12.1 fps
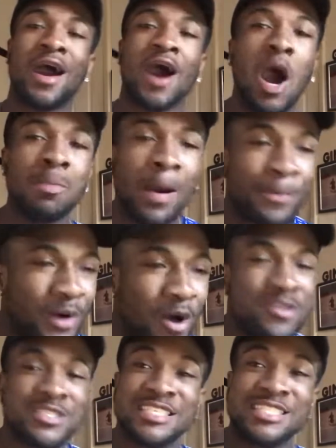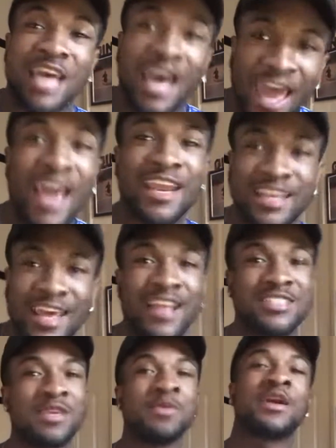All my posts, tag the
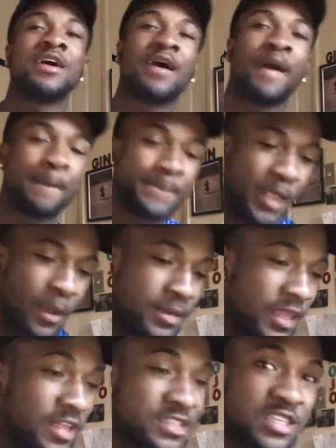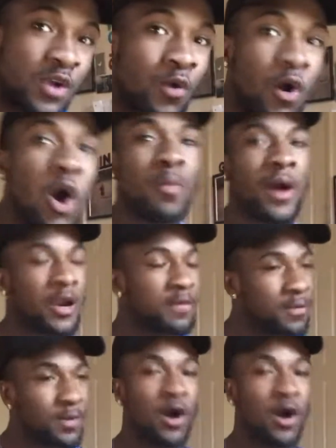DZ because DG's a role model me, bro.